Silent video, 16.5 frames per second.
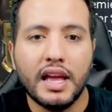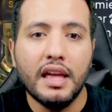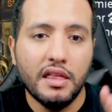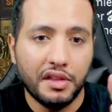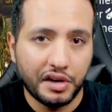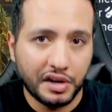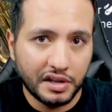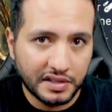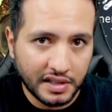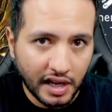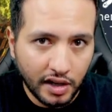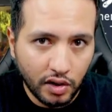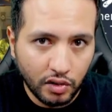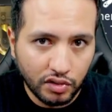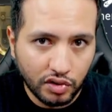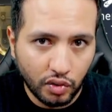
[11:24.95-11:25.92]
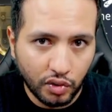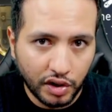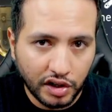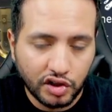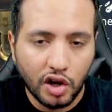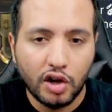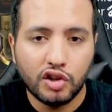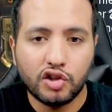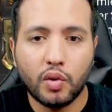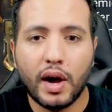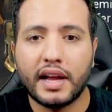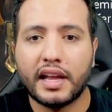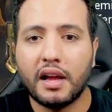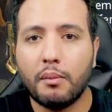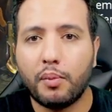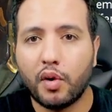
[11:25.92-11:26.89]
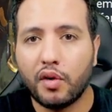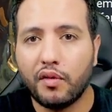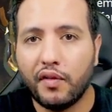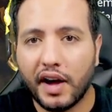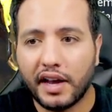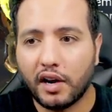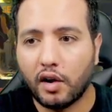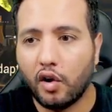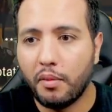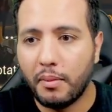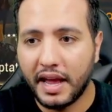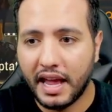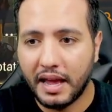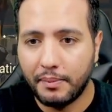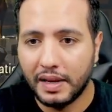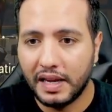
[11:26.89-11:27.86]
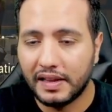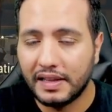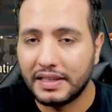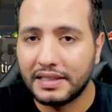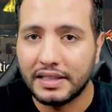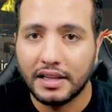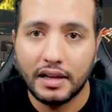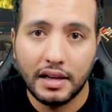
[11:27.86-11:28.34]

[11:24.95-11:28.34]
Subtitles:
The reason I use Nourish, so I can proc viral on my abilities.